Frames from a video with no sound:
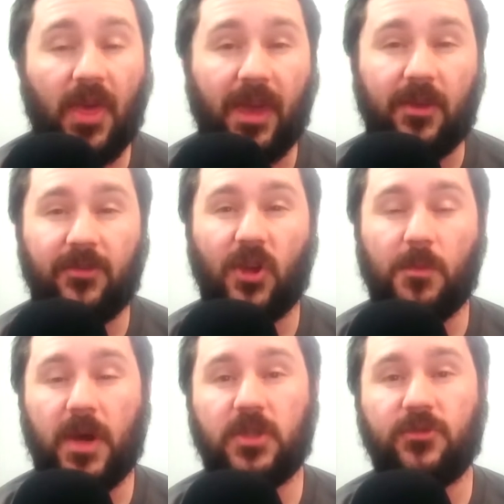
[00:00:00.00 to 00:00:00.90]
Thank you so
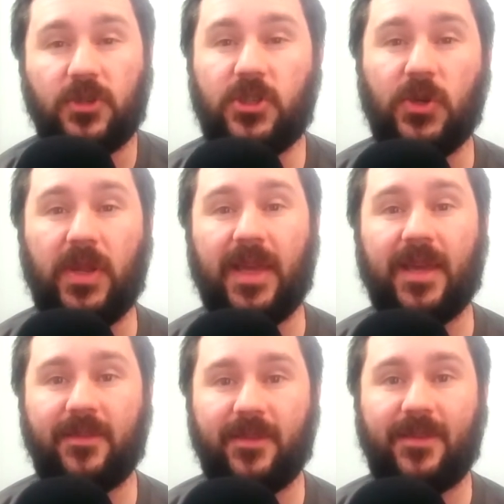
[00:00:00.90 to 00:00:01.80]
much for tuning
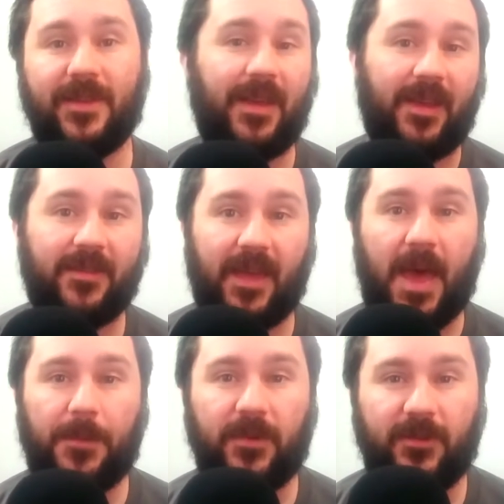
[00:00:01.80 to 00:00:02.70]
in to today's
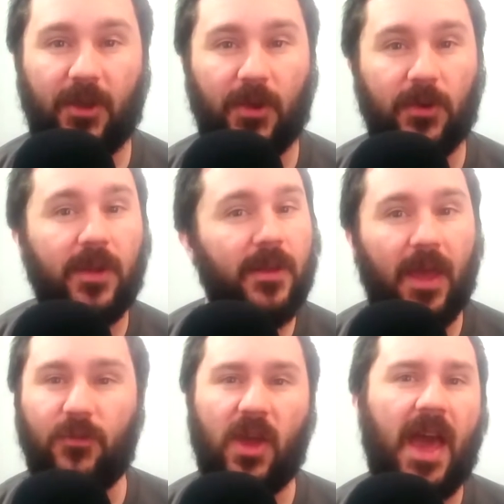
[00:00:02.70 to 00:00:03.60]
episode.
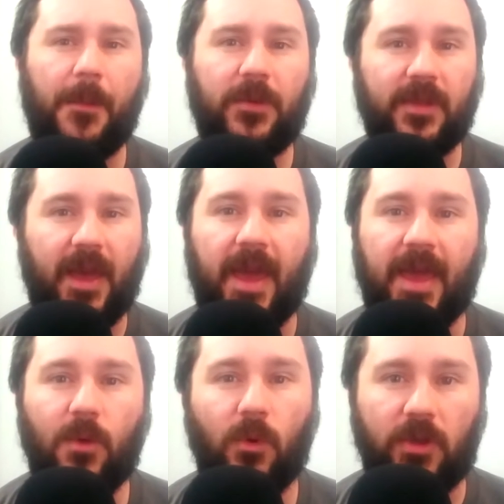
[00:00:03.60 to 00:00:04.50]
If you happen to
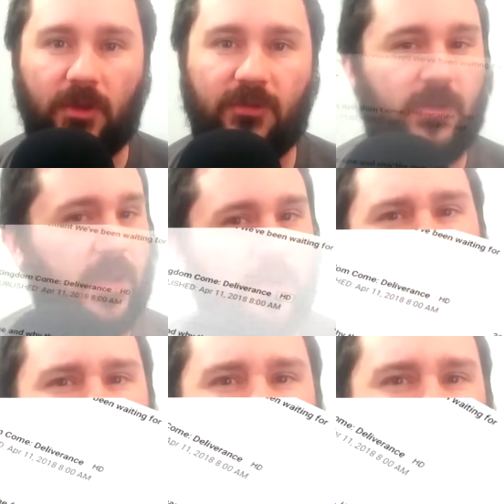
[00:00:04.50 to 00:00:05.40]
hate what you see,
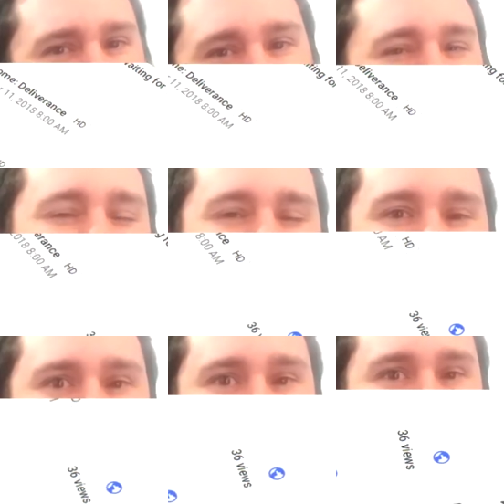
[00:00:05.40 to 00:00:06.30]
don't forget to
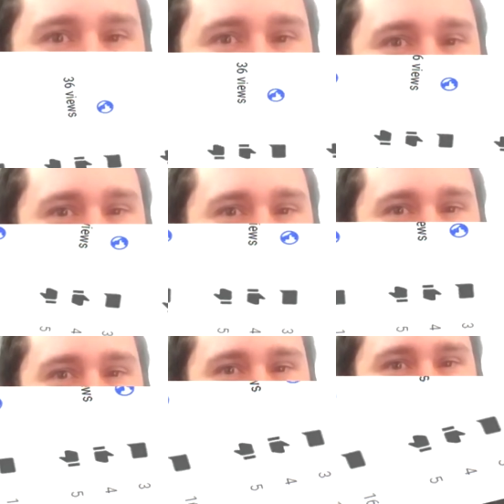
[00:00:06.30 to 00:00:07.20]
smash that
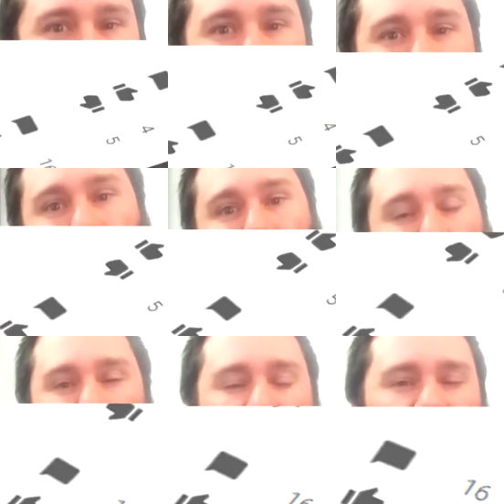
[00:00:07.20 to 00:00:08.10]
dislike button,
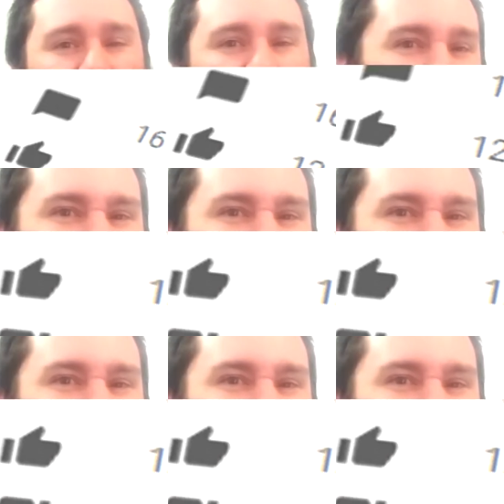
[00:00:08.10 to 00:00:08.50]
because you